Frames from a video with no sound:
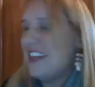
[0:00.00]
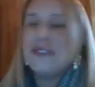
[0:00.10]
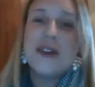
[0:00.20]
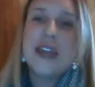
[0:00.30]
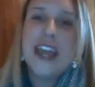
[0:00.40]
that it
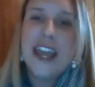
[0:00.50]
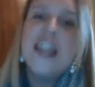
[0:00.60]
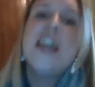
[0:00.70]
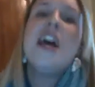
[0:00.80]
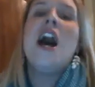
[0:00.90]
was okay.
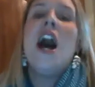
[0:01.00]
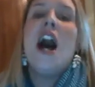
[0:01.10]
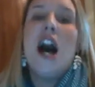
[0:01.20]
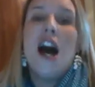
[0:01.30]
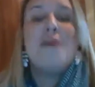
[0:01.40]

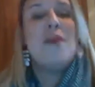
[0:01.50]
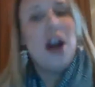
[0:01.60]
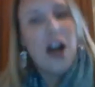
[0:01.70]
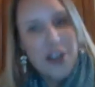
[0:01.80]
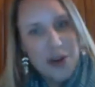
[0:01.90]

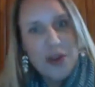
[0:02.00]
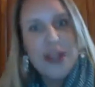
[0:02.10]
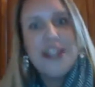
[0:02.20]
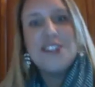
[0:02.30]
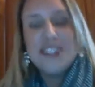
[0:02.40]
Other
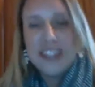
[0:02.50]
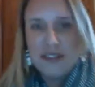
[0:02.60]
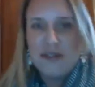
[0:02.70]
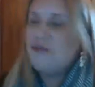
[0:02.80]
millennials have